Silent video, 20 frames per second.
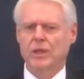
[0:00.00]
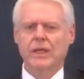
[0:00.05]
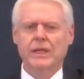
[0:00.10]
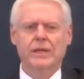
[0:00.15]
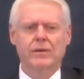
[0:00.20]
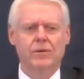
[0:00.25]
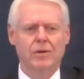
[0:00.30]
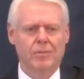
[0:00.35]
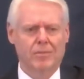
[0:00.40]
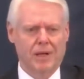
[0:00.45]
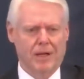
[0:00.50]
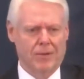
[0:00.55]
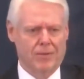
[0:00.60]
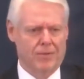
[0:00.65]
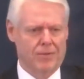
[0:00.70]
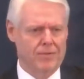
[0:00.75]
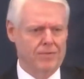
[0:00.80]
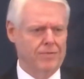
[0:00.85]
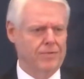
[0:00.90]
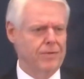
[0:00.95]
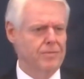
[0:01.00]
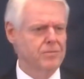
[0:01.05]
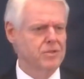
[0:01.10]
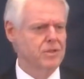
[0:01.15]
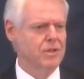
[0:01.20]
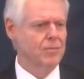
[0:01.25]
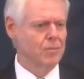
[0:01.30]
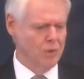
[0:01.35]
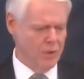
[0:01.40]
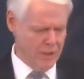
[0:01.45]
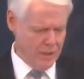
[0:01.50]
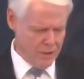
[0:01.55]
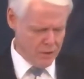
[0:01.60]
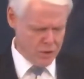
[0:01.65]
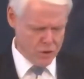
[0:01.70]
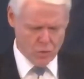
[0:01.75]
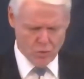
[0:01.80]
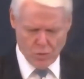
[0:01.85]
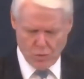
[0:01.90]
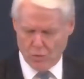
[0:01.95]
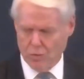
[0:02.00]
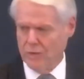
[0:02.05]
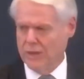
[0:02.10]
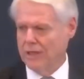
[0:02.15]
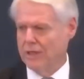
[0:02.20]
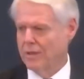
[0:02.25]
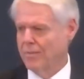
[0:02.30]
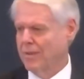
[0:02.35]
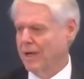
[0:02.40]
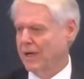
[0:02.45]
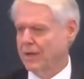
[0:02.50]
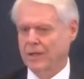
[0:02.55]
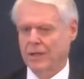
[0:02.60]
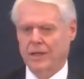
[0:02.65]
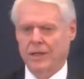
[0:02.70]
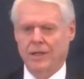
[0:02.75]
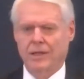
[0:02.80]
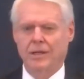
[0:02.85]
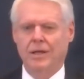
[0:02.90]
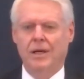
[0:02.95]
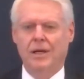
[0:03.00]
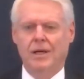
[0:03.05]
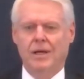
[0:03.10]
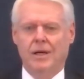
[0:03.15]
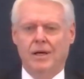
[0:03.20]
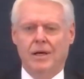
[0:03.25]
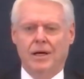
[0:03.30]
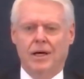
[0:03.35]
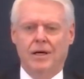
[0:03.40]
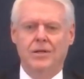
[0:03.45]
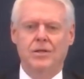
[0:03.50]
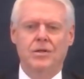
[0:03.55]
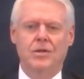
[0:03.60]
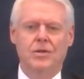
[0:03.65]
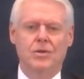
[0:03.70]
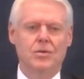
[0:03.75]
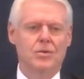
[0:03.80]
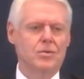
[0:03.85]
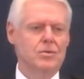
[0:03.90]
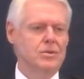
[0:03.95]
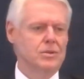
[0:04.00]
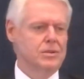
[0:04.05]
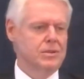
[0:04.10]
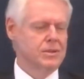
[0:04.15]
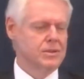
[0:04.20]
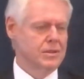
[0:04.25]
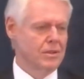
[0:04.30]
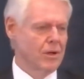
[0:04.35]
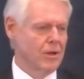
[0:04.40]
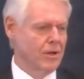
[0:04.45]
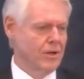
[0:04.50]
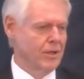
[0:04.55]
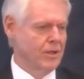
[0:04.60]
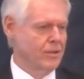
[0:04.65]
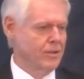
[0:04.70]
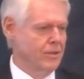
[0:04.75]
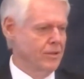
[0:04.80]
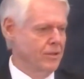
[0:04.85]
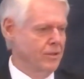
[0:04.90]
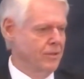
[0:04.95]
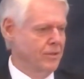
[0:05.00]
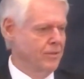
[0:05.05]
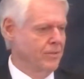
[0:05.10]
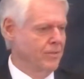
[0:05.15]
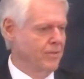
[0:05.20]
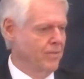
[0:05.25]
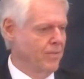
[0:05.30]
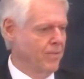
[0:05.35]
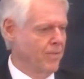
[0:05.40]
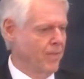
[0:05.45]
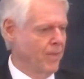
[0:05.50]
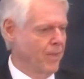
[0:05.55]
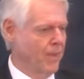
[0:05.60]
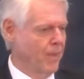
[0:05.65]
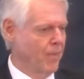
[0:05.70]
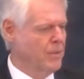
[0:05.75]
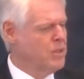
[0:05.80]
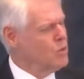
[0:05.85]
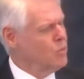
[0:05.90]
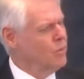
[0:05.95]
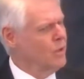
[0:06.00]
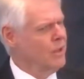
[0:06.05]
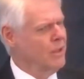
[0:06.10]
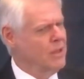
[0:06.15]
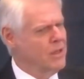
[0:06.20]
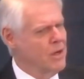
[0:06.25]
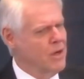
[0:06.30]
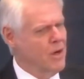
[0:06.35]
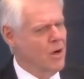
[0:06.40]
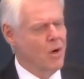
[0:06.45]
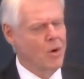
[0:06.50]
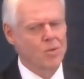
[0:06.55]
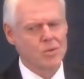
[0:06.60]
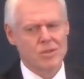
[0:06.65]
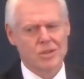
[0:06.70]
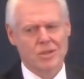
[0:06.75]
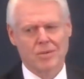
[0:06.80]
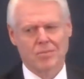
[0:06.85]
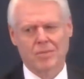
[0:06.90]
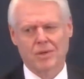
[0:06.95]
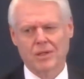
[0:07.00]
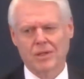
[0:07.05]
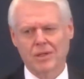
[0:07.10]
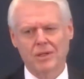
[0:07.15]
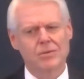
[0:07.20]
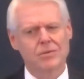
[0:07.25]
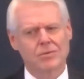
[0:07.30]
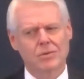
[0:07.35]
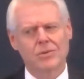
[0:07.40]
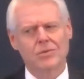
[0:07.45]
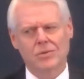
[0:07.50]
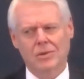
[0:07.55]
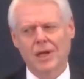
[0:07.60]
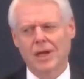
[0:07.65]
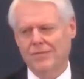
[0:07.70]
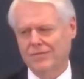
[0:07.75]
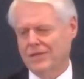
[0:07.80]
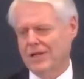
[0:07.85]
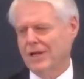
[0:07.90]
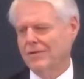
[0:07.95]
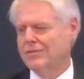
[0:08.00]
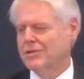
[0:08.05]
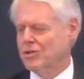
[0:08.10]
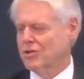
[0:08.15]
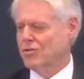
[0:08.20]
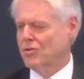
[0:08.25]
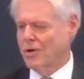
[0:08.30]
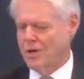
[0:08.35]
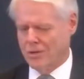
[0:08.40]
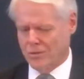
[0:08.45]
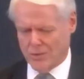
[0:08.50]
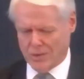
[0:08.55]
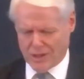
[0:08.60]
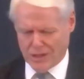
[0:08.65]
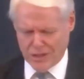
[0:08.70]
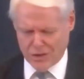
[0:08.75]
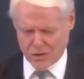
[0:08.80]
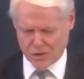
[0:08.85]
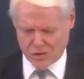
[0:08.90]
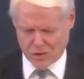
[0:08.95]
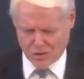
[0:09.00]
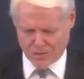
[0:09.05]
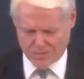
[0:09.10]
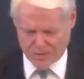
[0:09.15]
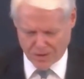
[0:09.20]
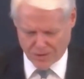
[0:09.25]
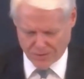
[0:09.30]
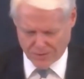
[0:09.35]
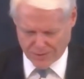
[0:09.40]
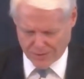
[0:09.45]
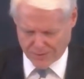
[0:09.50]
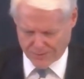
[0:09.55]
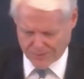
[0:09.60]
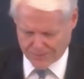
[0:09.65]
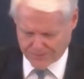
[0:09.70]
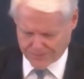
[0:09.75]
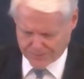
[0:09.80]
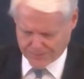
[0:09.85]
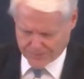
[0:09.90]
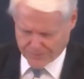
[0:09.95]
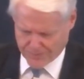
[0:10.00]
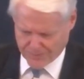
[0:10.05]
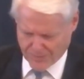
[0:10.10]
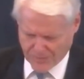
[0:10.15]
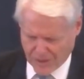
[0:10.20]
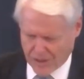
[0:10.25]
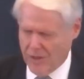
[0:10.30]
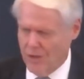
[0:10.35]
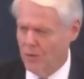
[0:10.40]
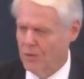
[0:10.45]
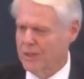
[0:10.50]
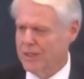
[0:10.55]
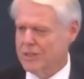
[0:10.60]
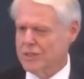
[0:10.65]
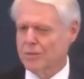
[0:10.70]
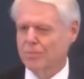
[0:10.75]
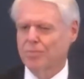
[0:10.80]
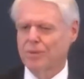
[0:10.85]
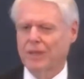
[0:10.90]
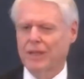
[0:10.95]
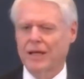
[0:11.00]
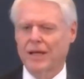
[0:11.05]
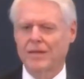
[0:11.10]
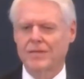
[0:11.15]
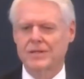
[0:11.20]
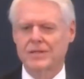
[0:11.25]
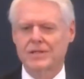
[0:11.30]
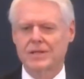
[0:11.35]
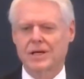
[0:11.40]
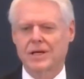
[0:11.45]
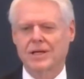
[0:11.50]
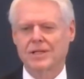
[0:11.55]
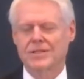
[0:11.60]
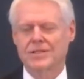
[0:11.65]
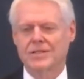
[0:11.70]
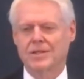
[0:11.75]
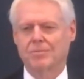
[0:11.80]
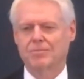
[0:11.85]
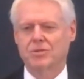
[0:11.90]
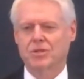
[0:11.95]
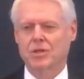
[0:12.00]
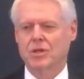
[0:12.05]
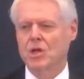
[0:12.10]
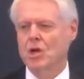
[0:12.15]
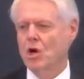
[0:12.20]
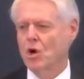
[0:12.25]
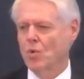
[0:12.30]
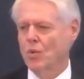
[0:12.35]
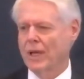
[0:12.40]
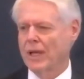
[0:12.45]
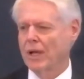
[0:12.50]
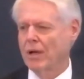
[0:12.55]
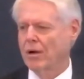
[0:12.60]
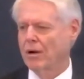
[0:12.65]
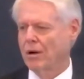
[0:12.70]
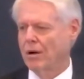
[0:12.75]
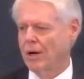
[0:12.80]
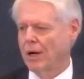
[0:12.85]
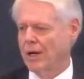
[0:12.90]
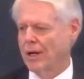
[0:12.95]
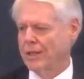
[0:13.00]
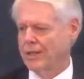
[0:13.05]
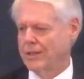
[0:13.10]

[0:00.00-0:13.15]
about them from someone else or we'll read about it in a news article. But to really know somebody, you, you have to have a strong relationship, don't you? Well, let's apply this concept to knowing God